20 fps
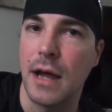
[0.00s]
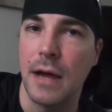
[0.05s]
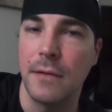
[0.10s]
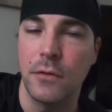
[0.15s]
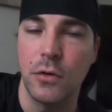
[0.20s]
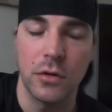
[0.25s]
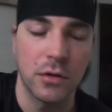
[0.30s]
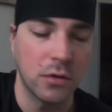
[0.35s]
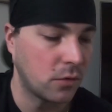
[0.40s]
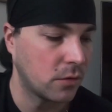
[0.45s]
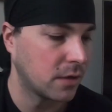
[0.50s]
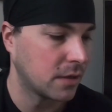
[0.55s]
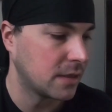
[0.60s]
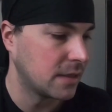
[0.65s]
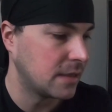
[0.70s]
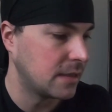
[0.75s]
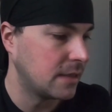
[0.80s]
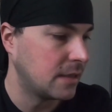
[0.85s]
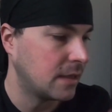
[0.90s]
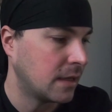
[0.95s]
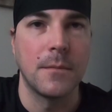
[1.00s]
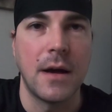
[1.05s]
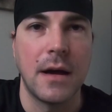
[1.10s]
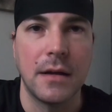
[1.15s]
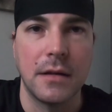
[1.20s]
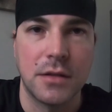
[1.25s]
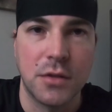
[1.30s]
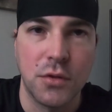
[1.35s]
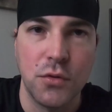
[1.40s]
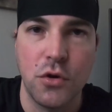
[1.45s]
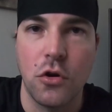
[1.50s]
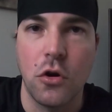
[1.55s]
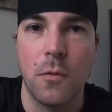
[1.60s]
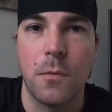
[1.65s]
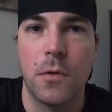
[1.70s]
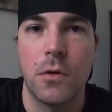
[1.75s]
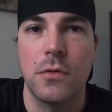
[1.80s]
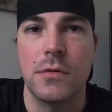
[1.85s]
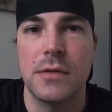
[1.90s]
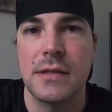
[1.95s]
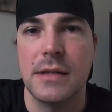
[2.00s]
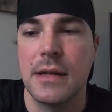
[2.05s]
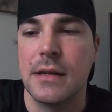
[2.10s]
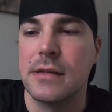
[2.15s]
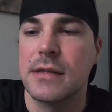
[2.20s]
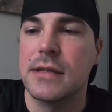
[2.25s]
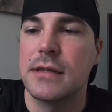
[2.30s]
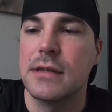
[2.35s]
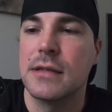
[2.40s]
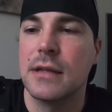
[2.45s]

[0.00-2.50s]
I've got already my 2 GoPros and